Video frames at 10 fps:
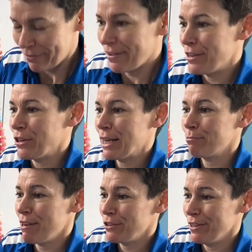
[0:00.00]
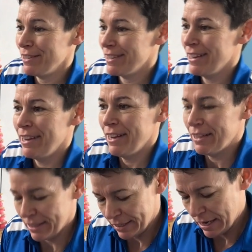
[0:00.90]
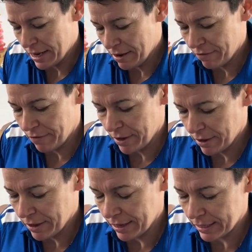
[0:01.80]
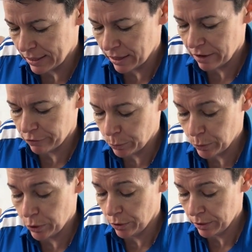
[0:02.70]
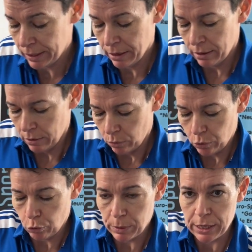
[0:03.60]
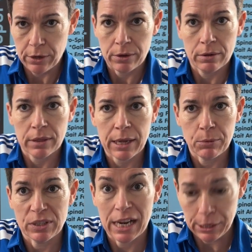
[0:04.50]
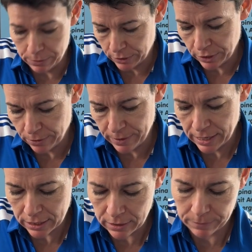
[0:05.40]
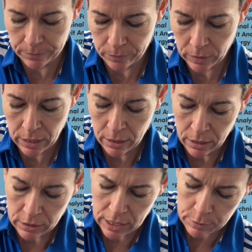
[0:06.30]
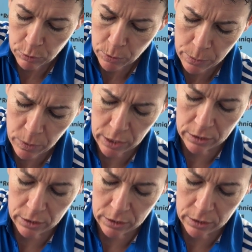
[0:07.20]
expressions to see if it's uncomfortable or not. Normally they will tell you as you're doing this. So that's between 1